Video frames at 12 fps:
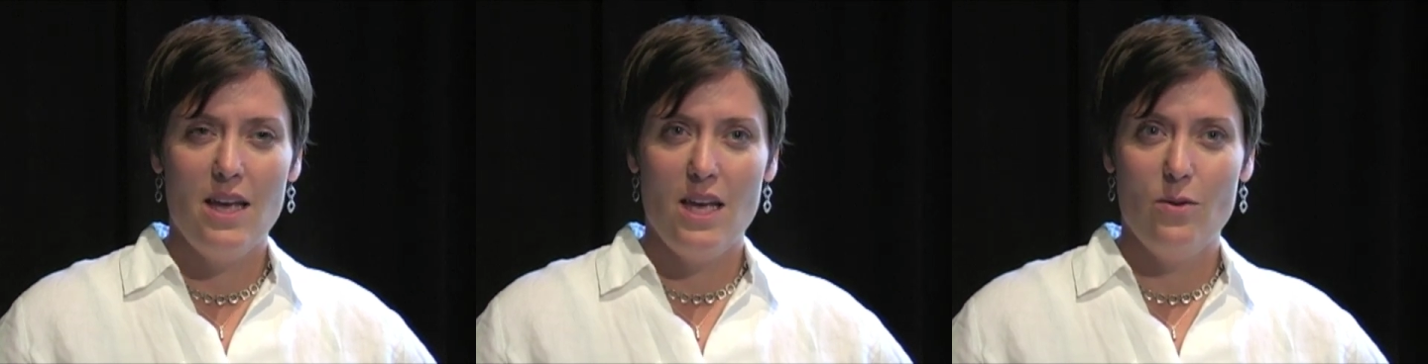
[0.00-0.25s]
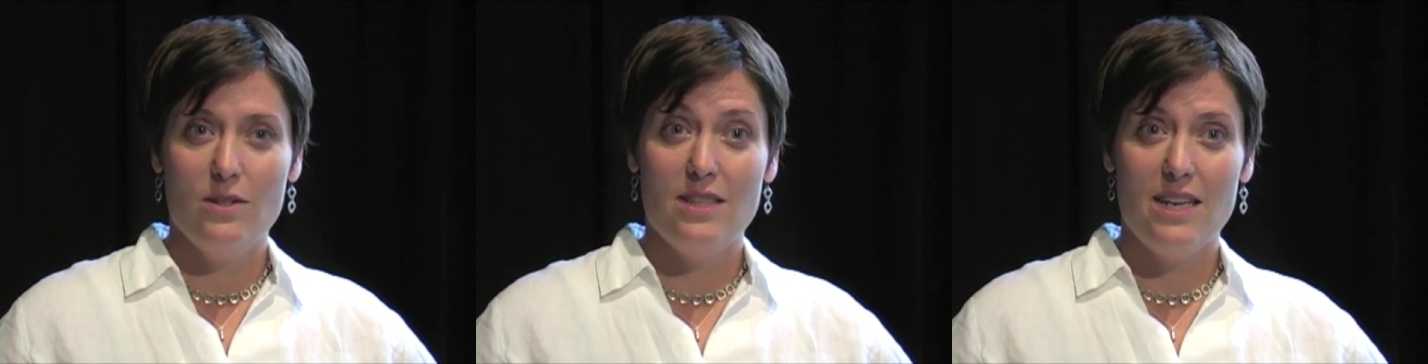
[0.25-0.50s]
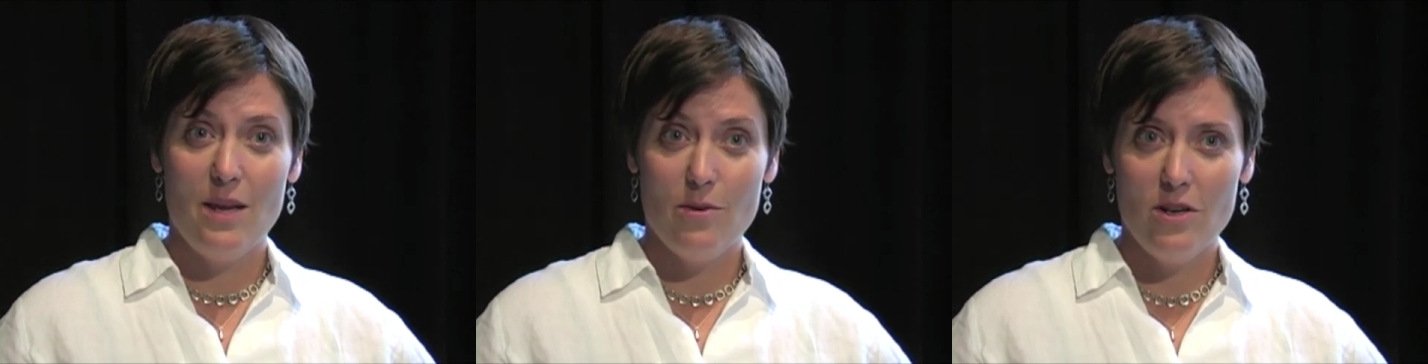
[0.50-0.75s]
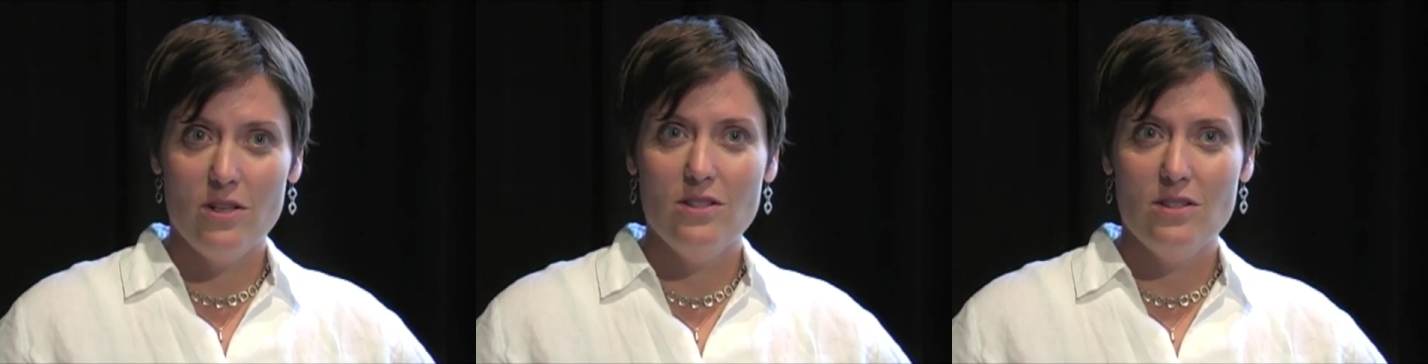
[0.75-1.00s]
it was the
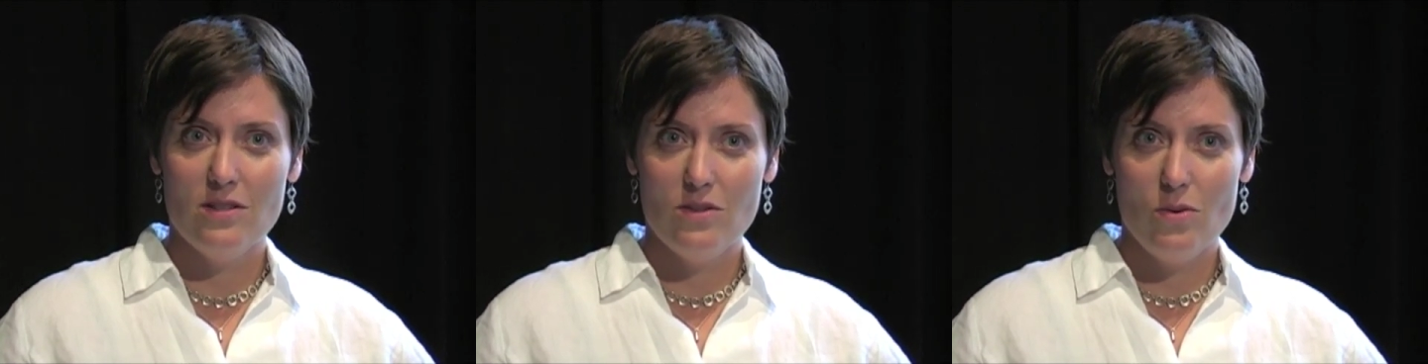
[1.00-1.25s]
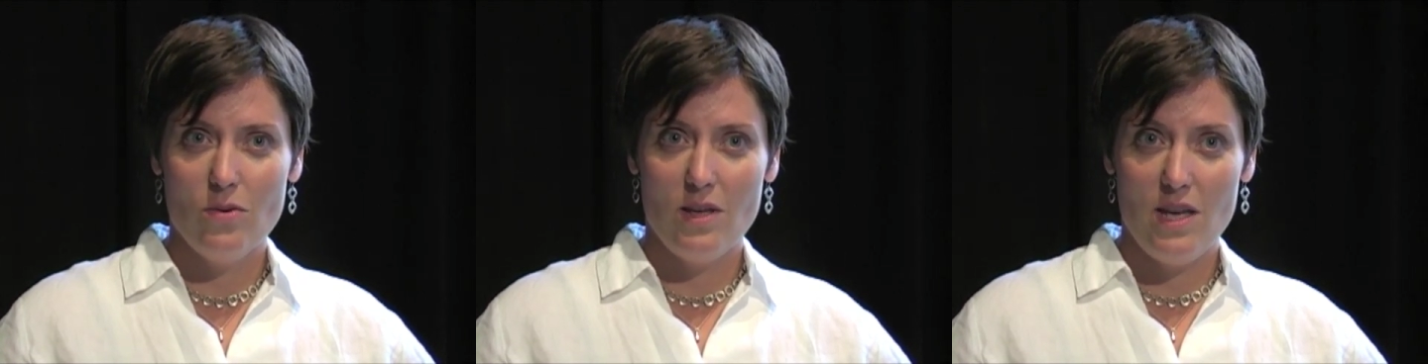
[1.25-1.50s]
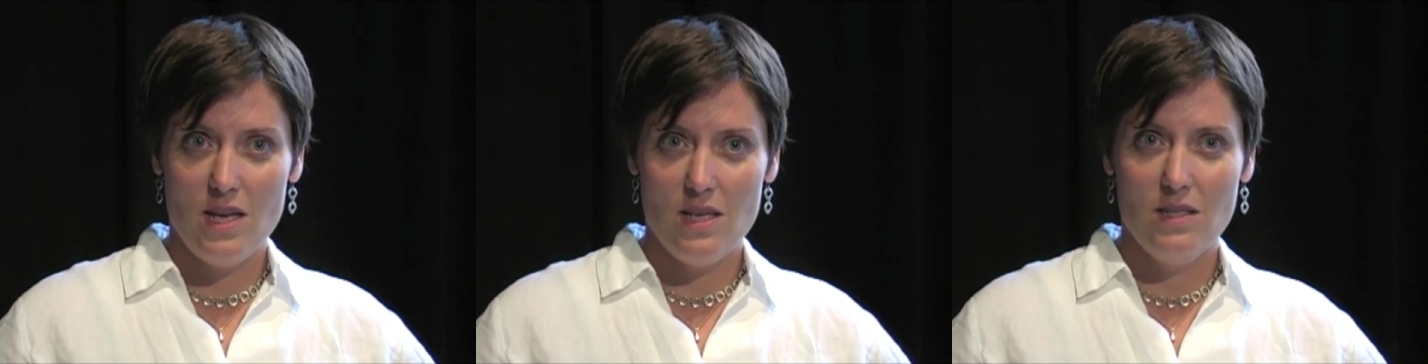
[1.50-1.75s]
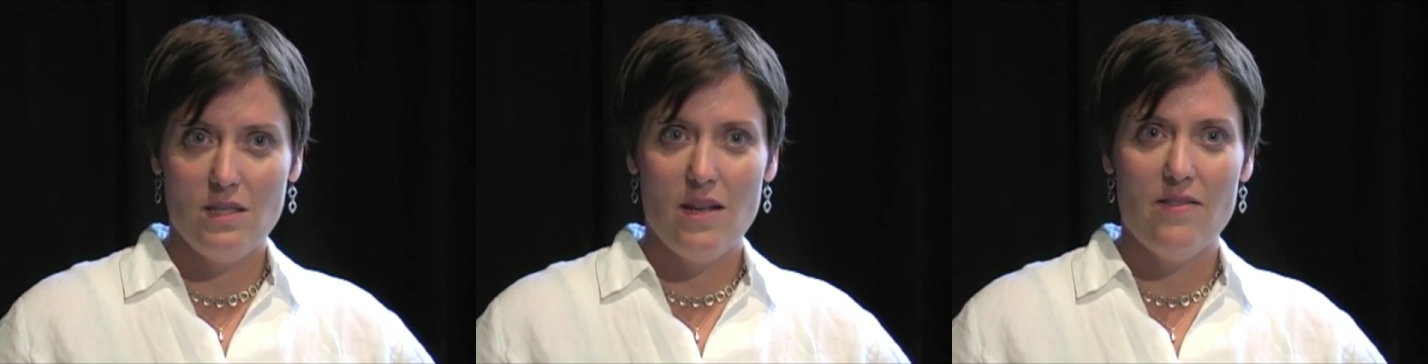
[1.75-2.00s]
neighborhood
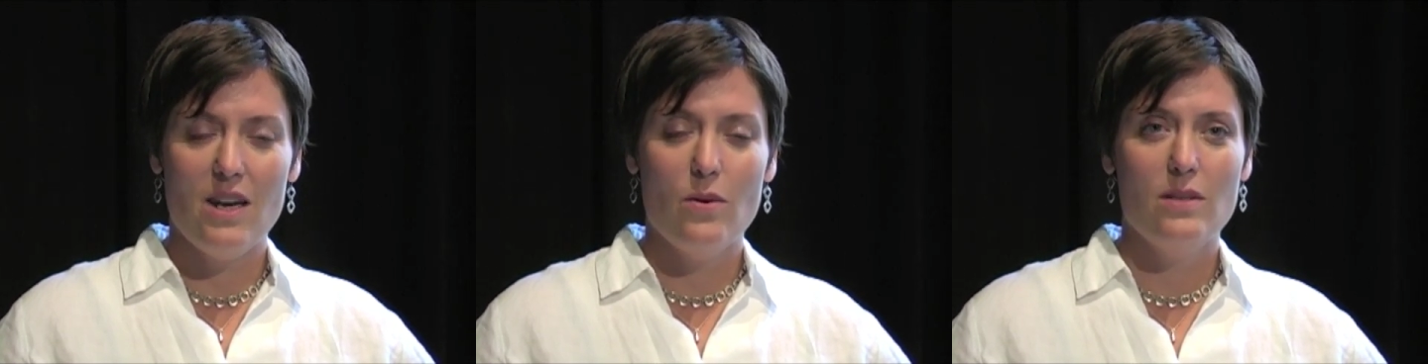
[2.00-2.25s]
kids, and then it